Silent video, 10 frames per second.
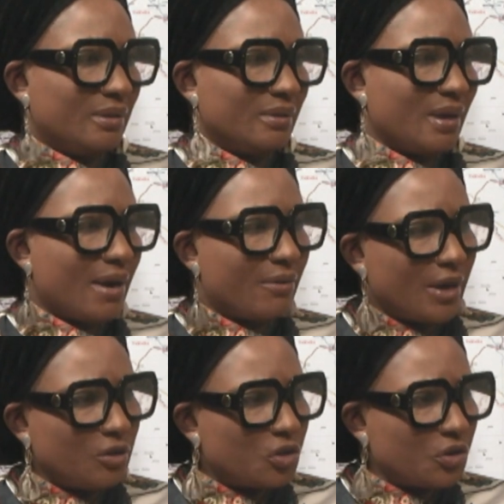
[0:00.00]

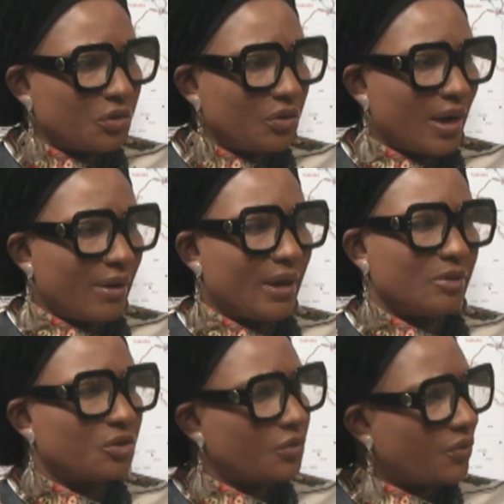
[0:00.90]
Around you,
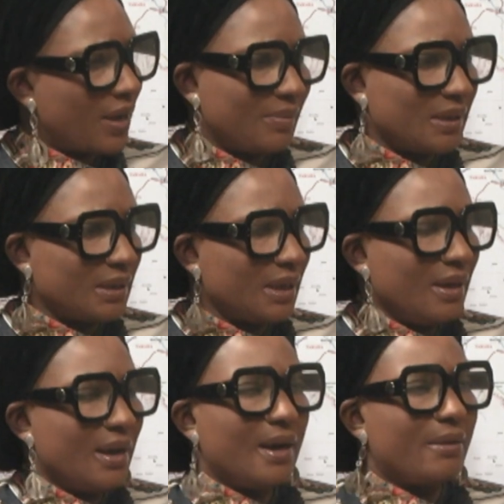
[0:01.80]
around your family,
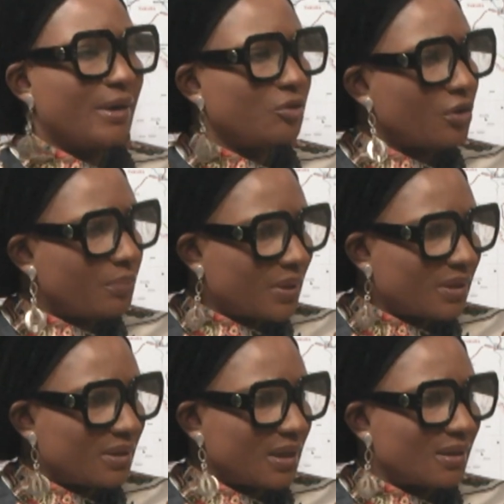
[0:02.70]
around your
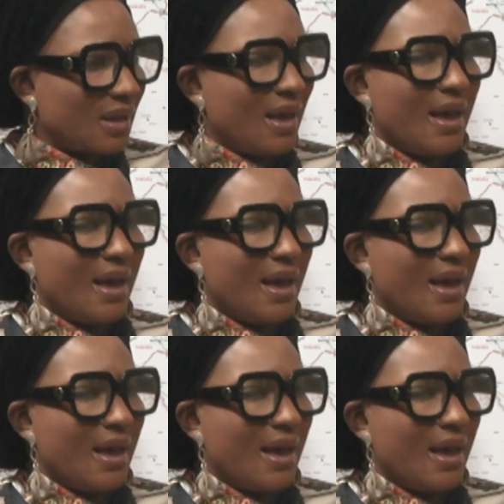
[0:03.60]
business.